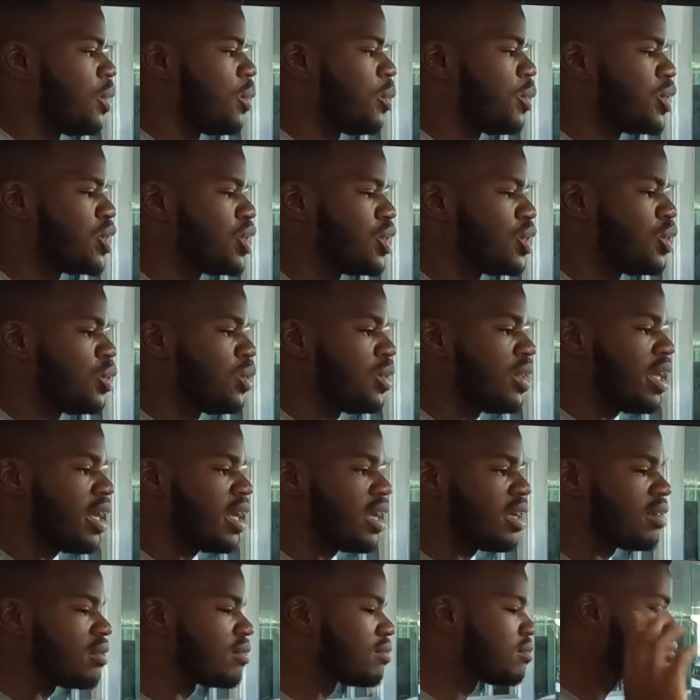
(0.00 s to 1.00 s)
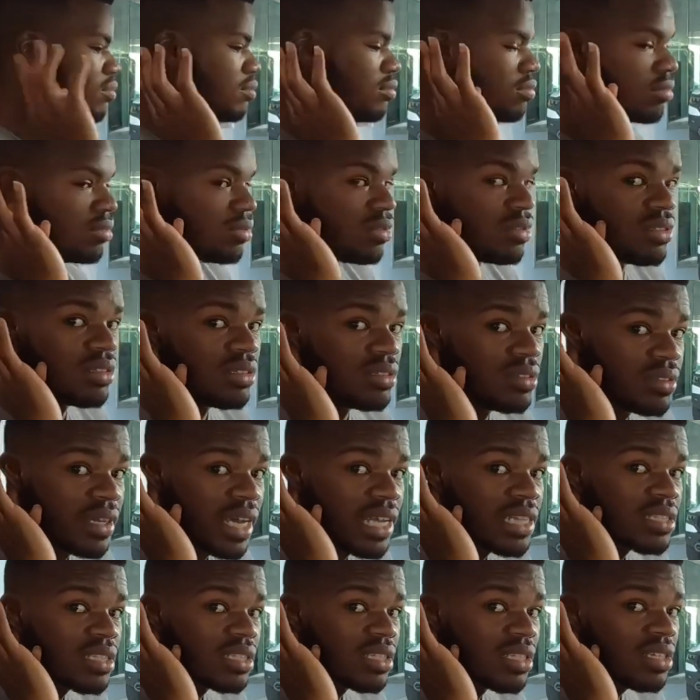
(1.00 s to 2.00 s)
Once you do that, you
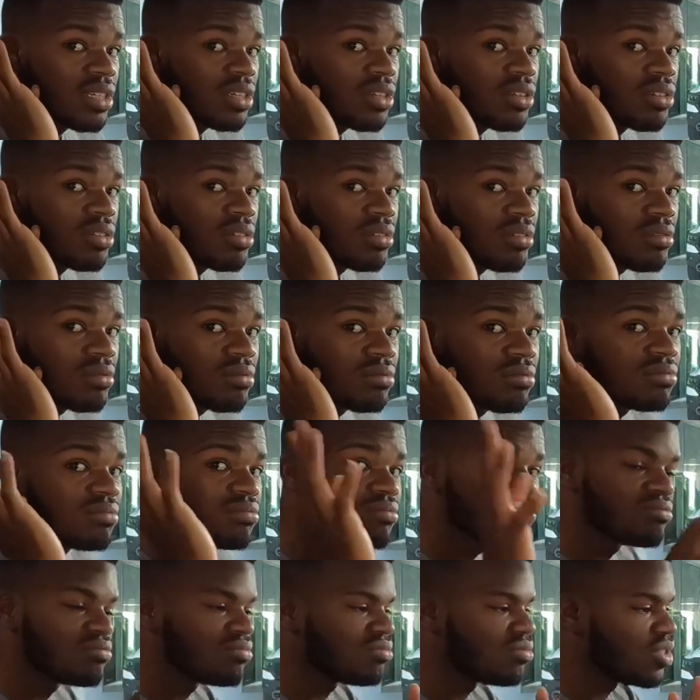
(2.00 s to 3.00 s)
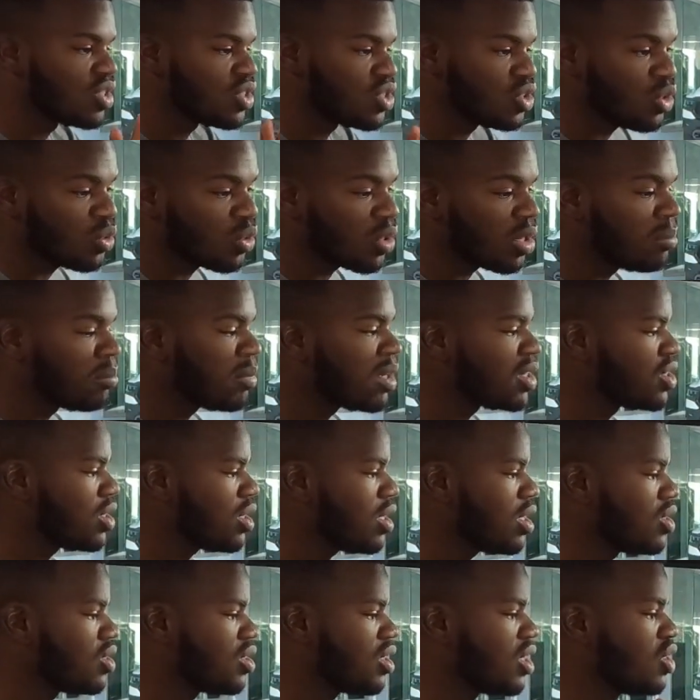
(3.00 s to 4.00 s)
guys can hear there's no combustion
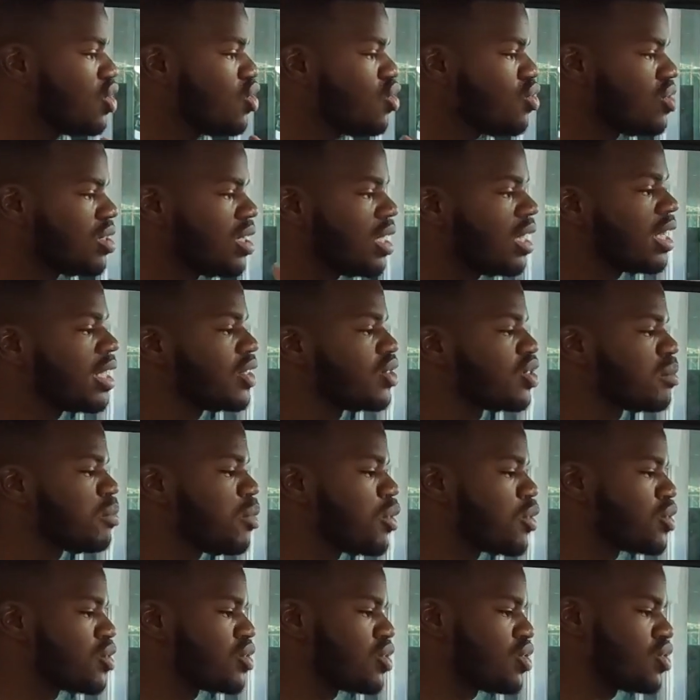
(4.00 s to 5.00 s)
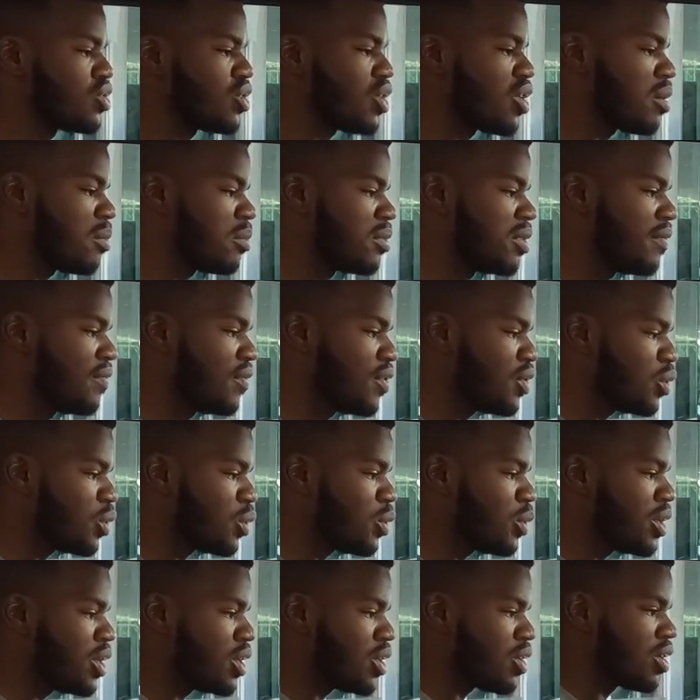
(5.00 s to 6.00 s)
engine. It uses electric motors to start up the
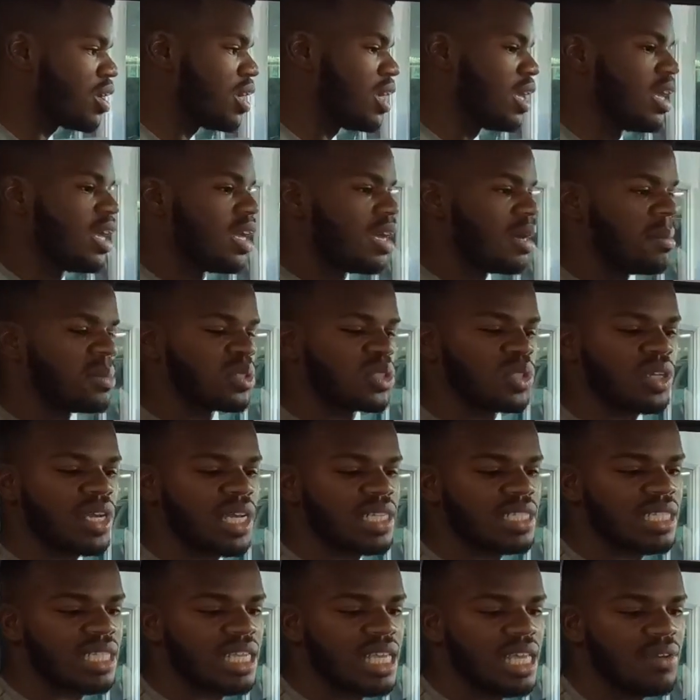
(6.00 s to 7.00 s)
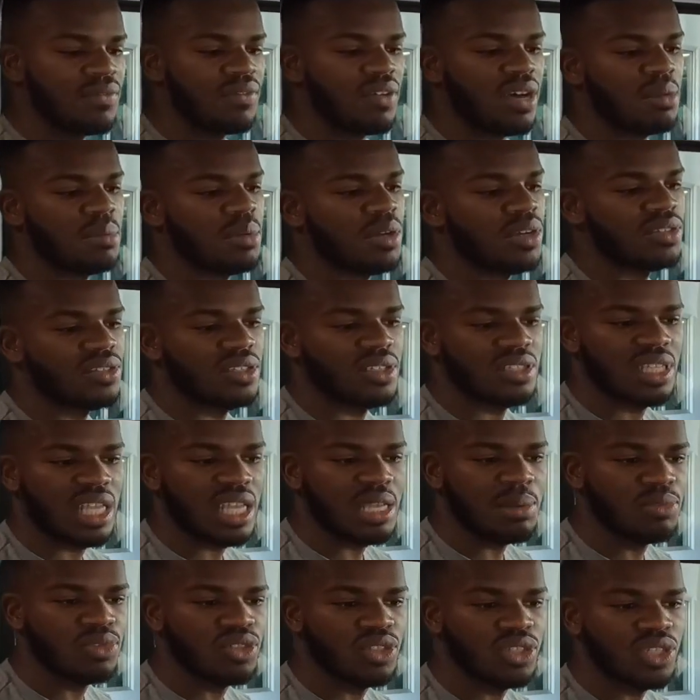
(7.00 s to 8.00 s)
vehicle here. I'm gonna show you guys the key fob here. It's the
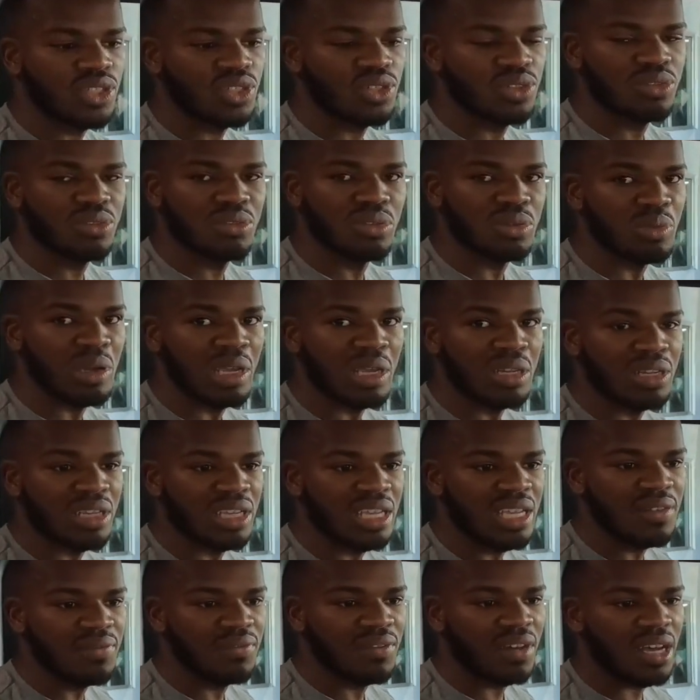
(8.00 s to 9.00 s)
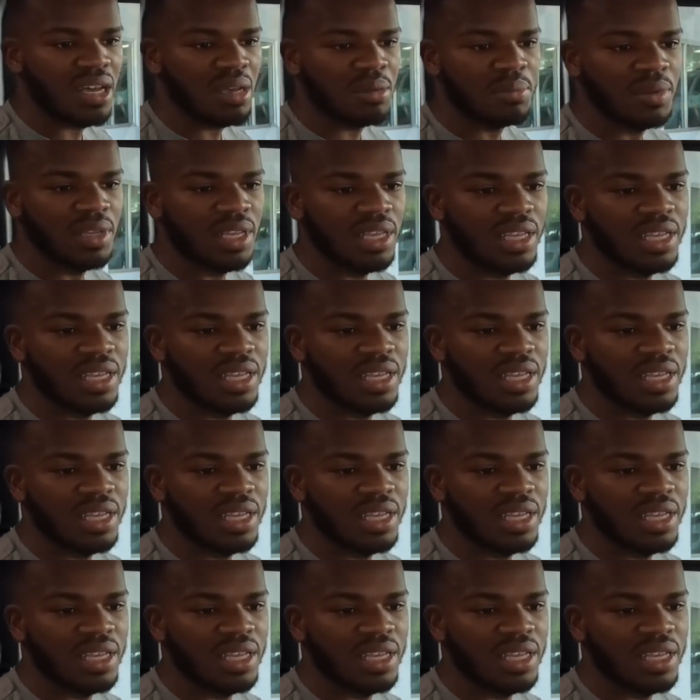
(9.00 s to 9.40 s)
same traditional regular key fob.